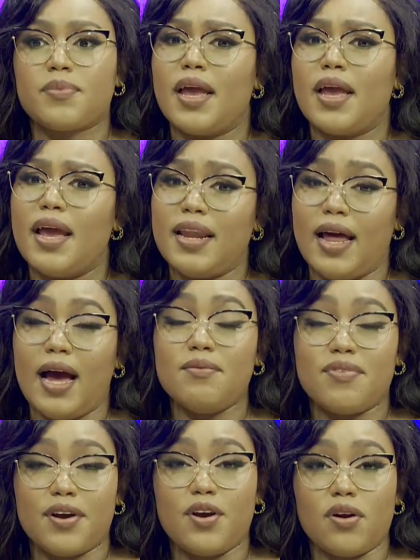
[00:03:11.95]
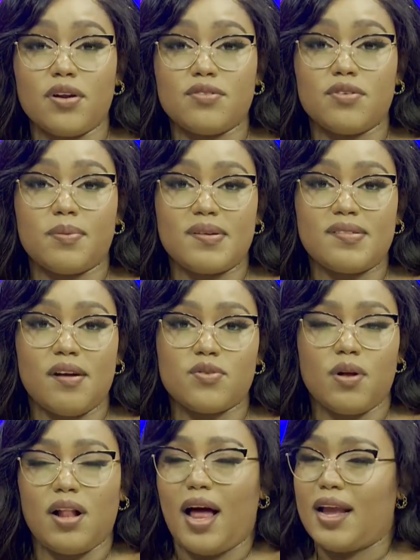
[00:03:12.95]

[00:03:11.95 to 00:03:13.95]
Mm. And I'm very honest with myself as well.